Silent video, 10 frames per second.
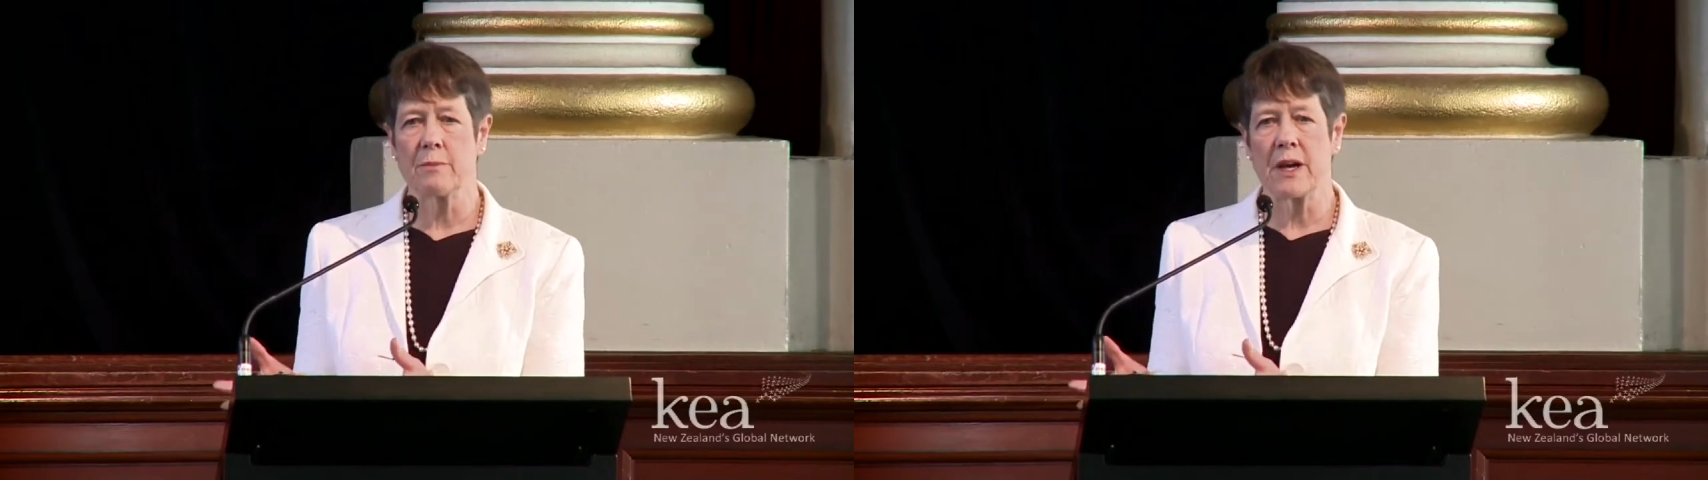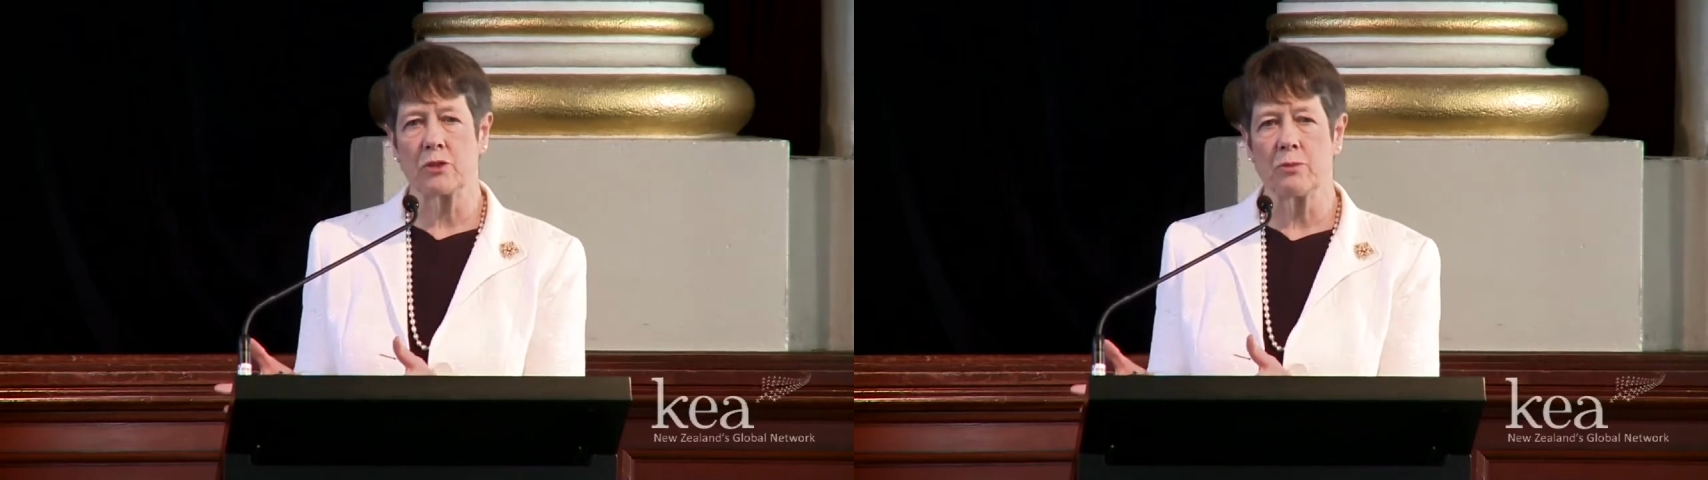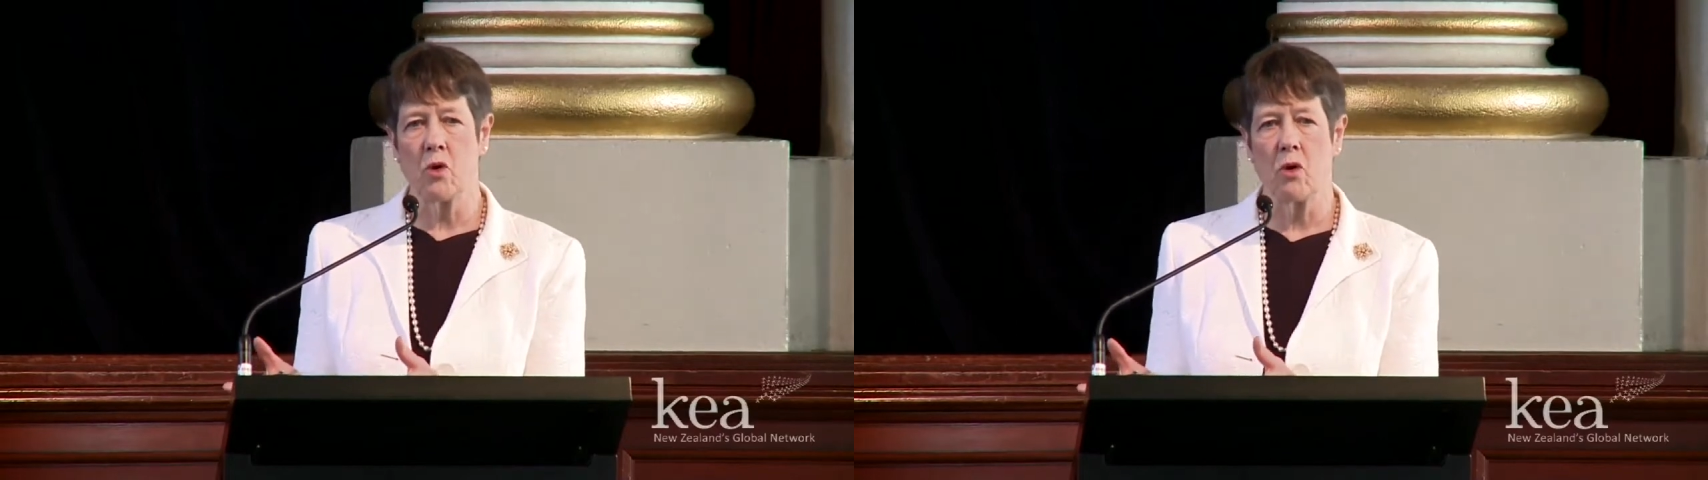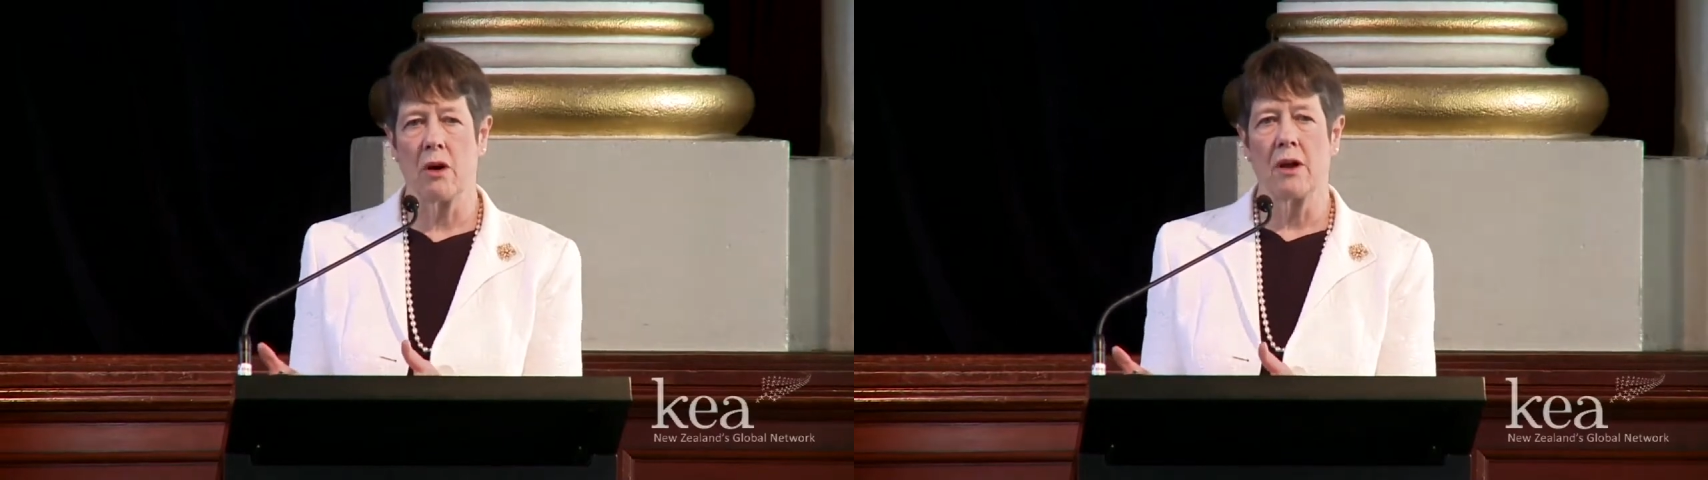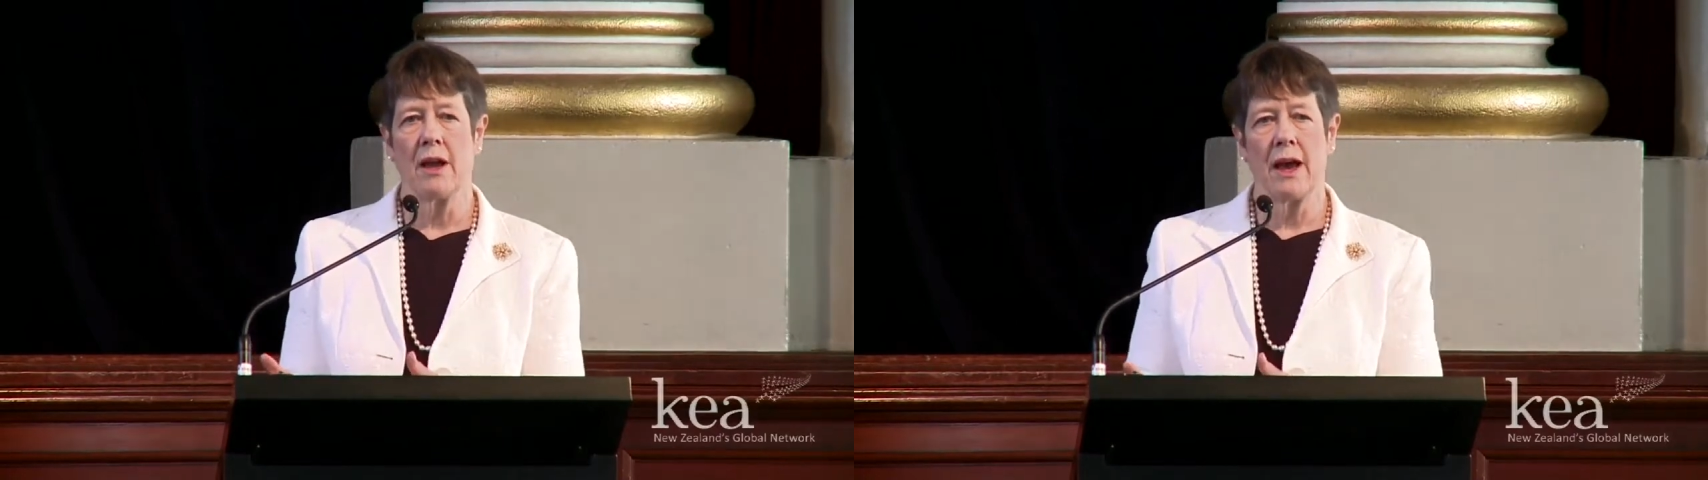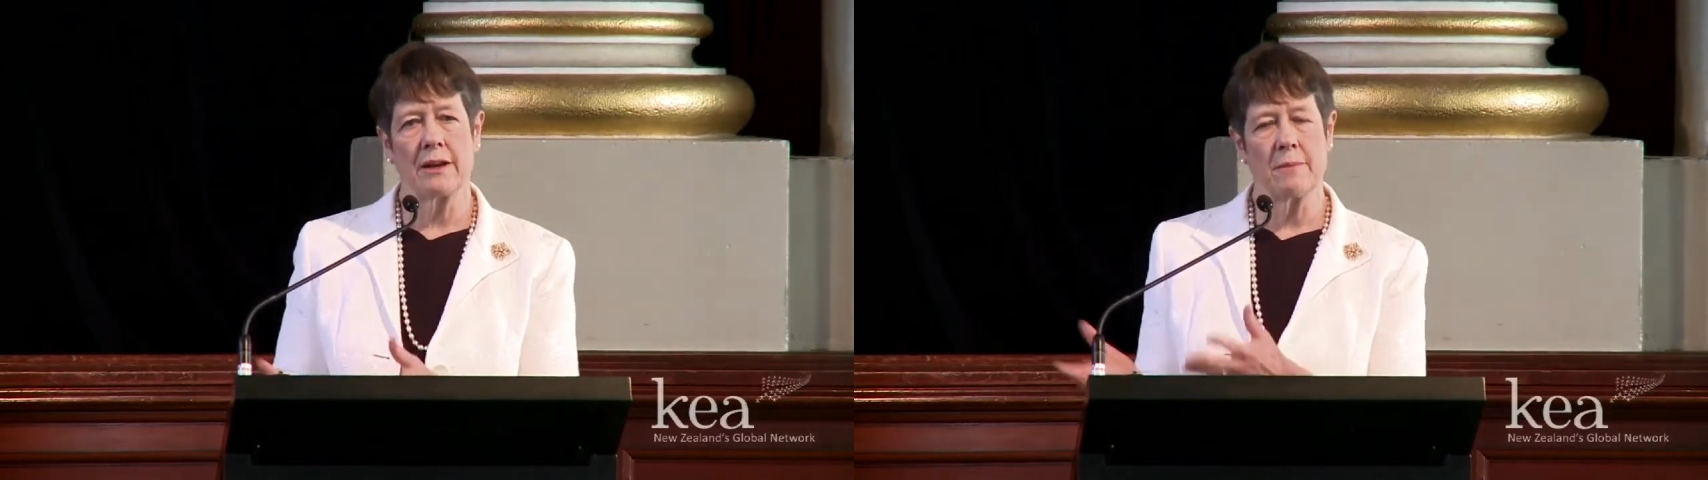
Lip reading: a